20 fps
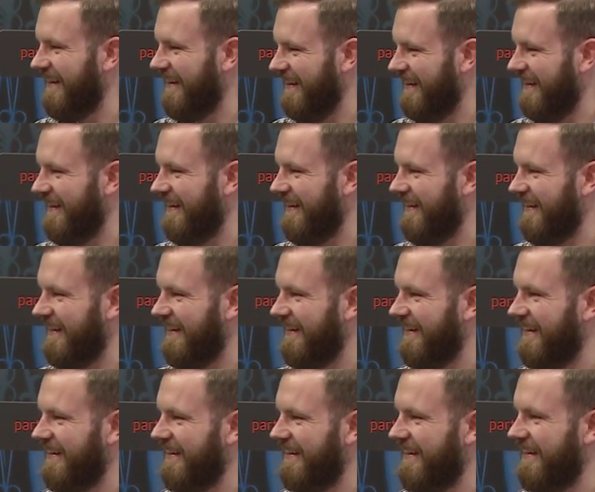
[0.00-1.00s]

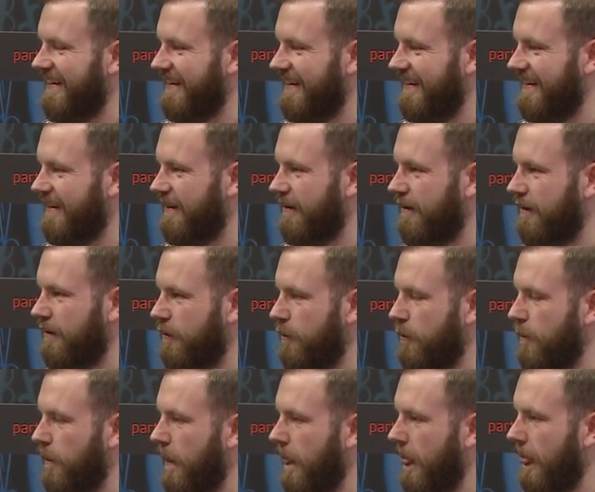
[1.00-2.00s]

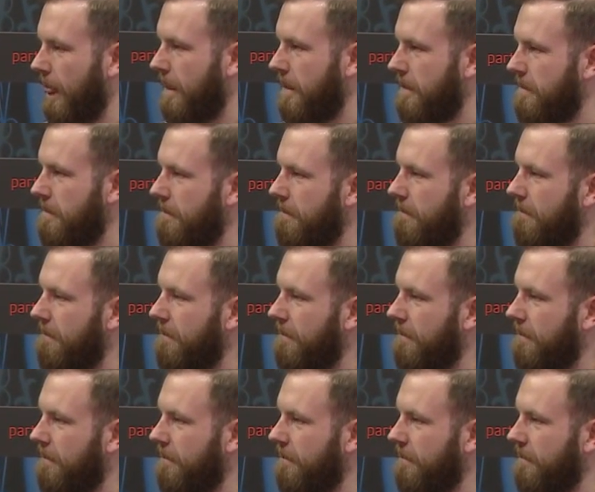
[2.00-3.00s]

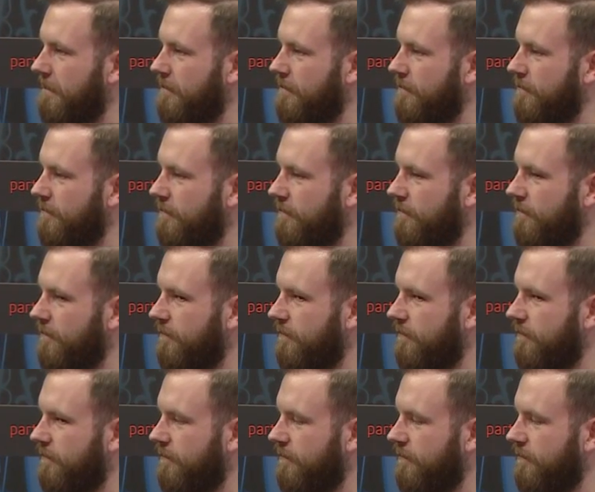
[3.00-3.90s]
The person shown says nothing.